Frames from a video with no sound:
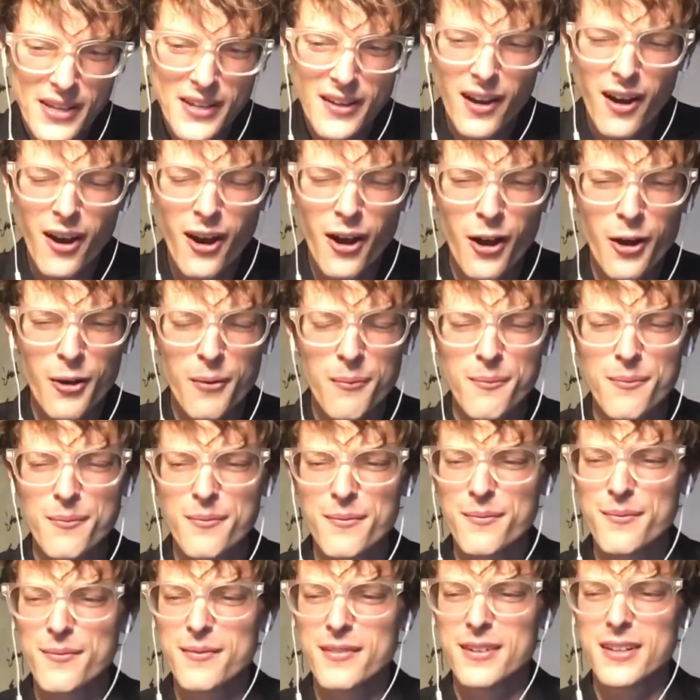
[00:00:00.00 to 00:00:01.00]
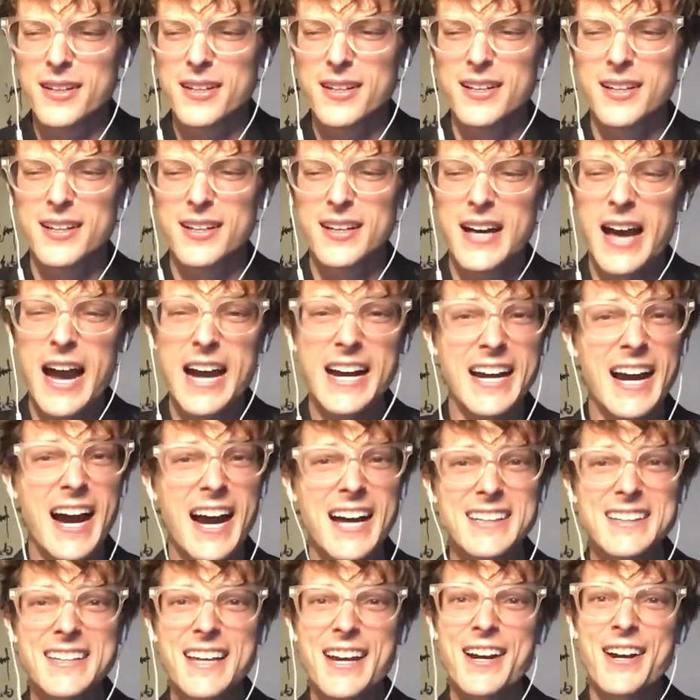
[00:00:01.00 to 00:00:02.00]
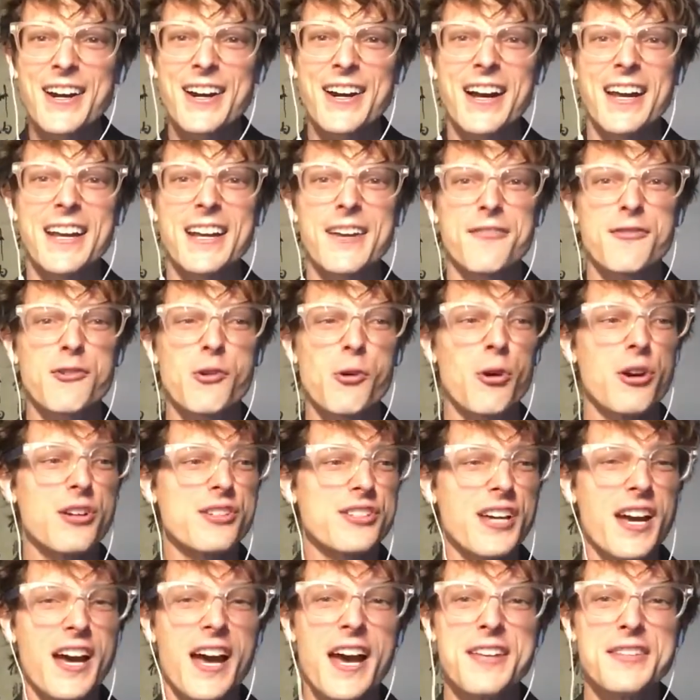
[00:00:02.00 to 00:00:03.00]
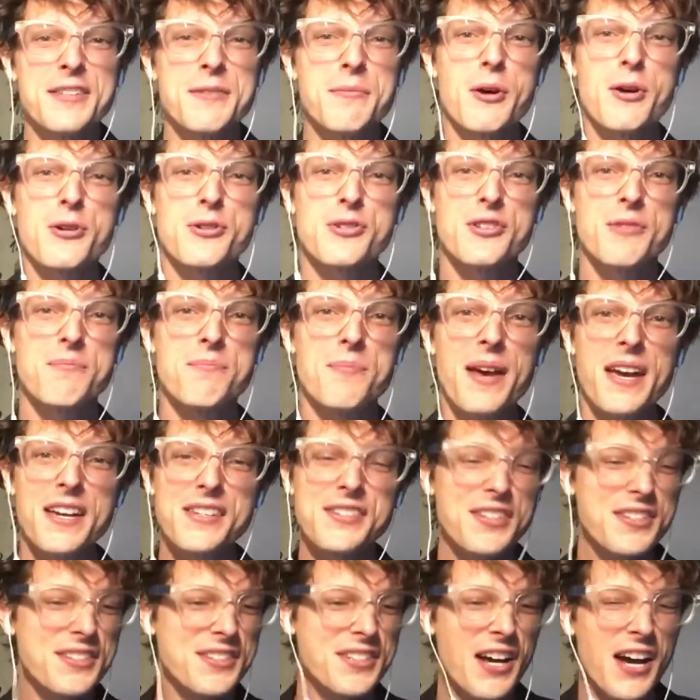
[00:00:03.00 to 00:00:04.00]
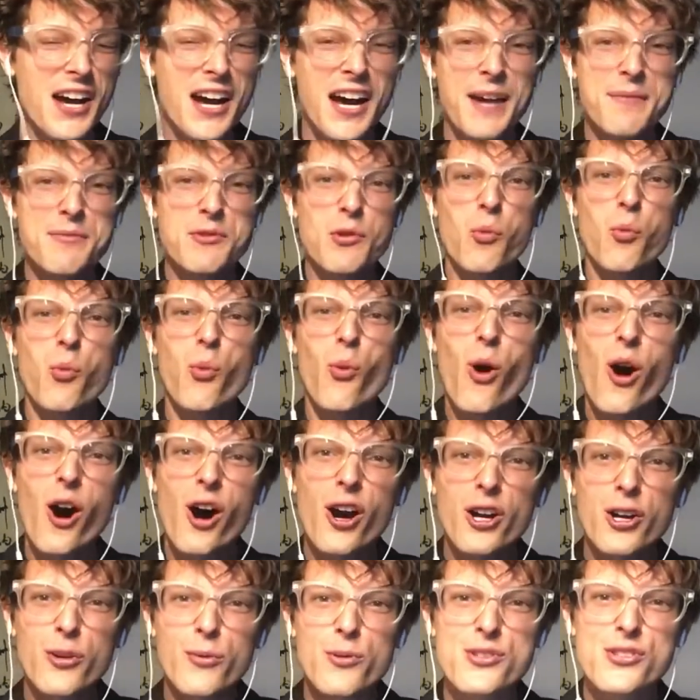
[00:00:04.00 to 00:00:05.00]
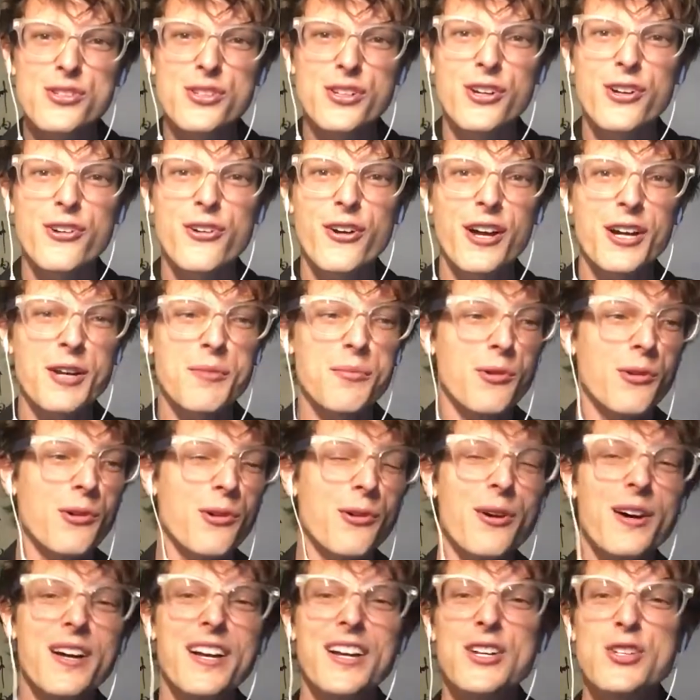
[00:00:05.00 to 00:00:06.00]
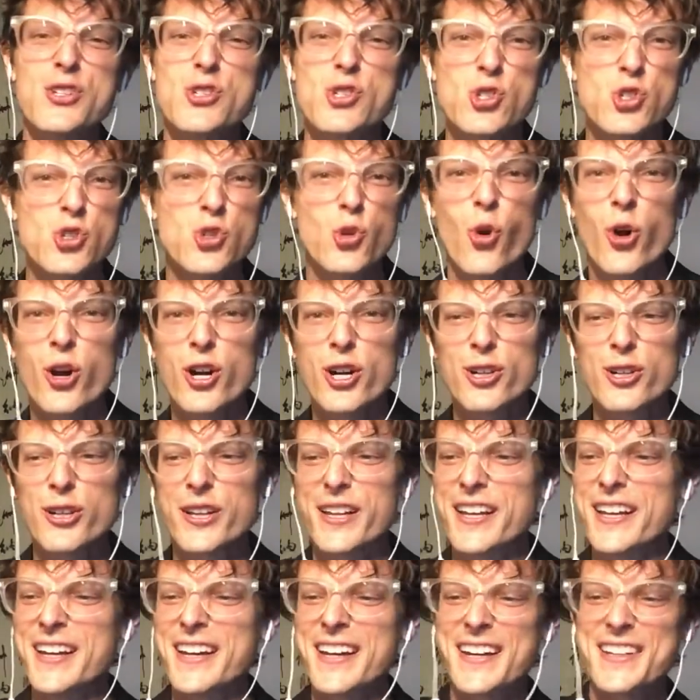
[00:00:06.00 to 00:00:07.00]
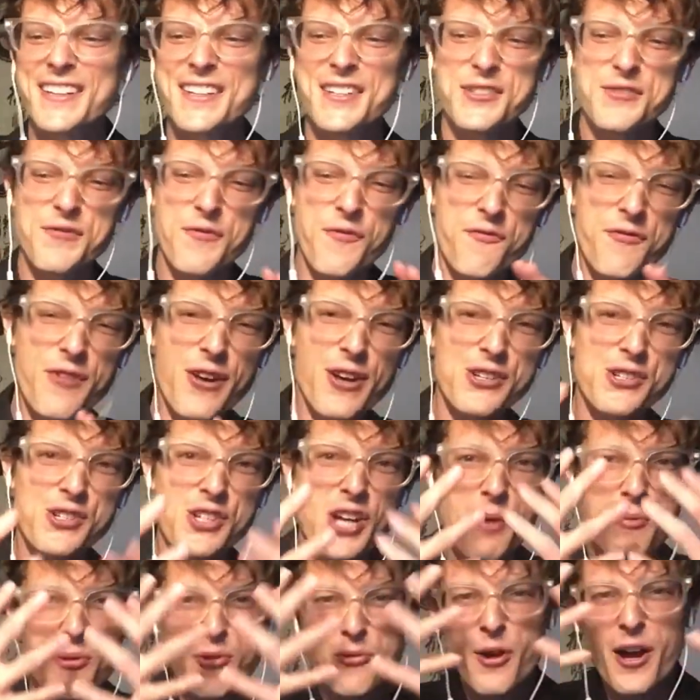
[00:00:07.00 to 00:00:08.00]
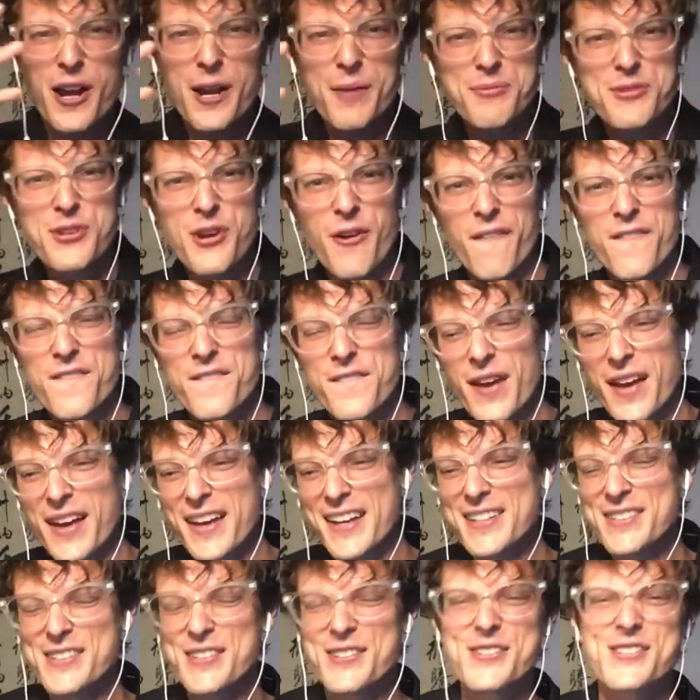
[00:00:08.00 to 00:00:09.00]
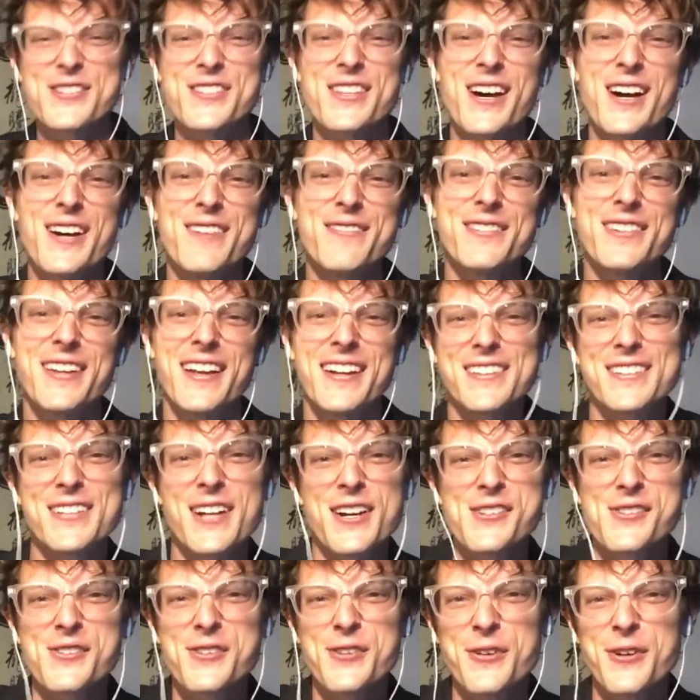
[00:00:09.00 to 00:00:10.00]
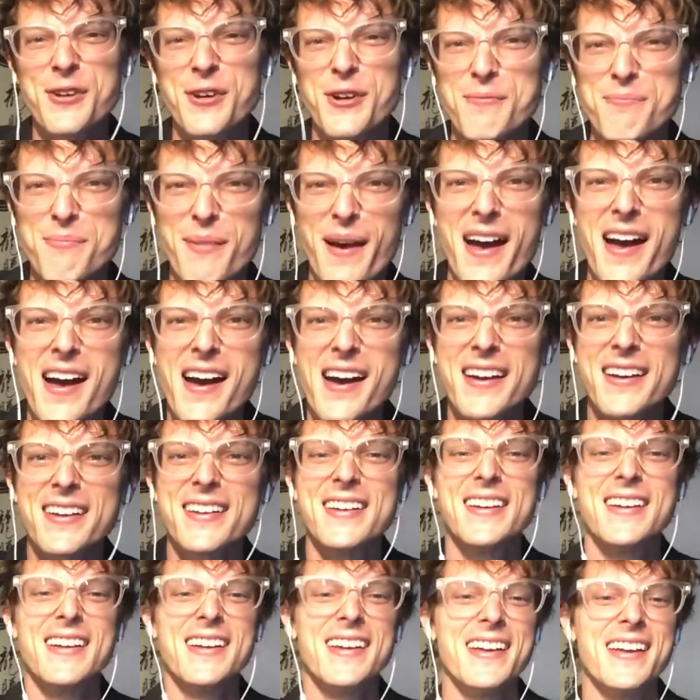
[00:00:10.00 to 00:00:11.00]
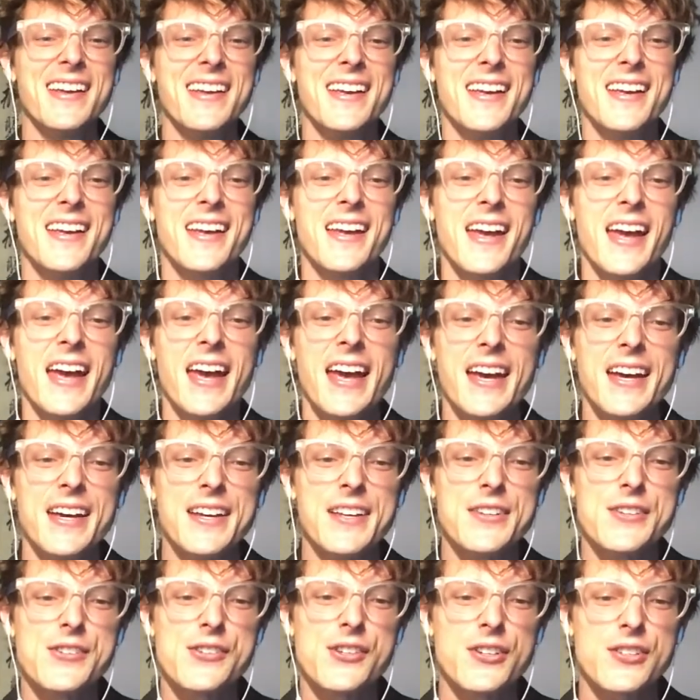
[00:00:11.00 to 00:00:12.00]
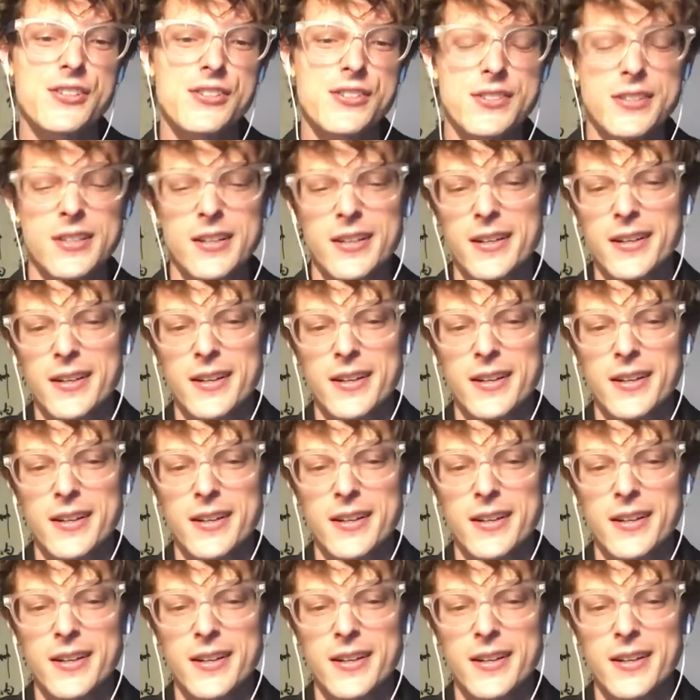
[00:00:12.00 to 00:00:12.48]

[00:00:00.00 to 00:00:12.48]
I got there, and of course, I had the most amazing time. The water was incredible, snorkeling, and these fish coming right up to your face and stuff, and like touching you in your back, and just